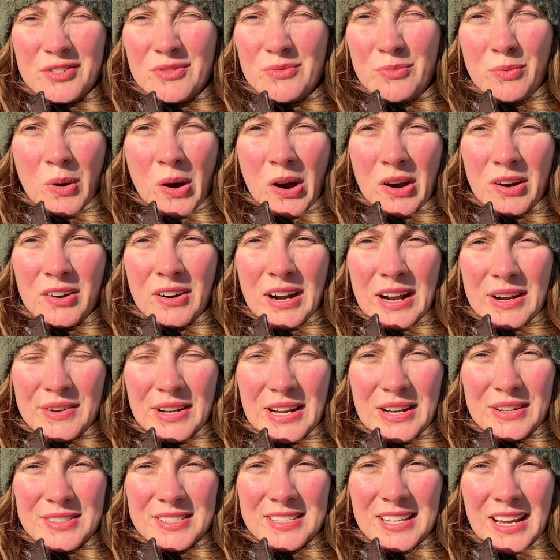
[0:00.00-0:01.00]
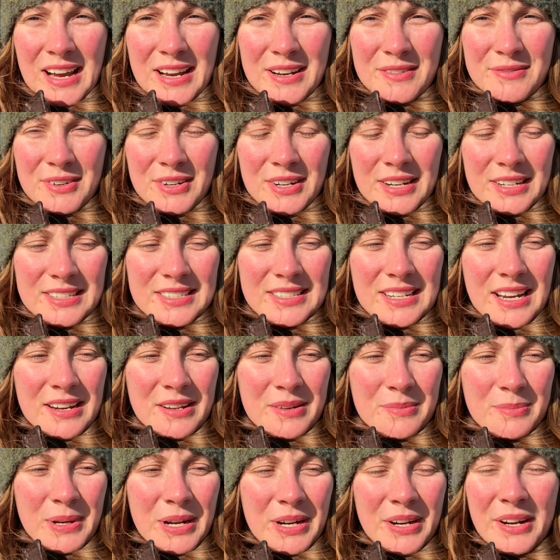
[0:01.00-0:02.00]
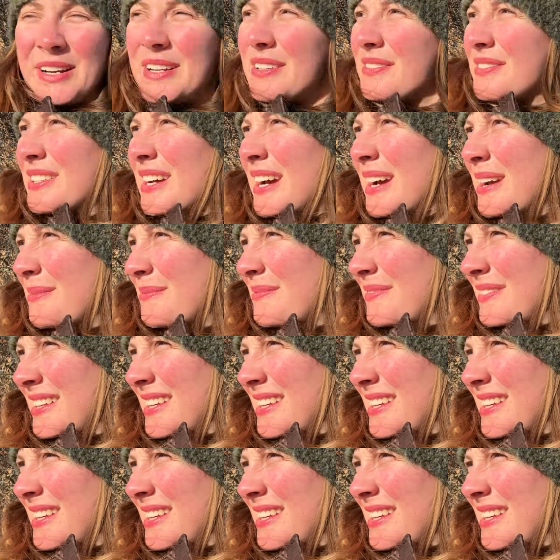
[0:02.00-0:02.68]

walk around outside for an extended period of time.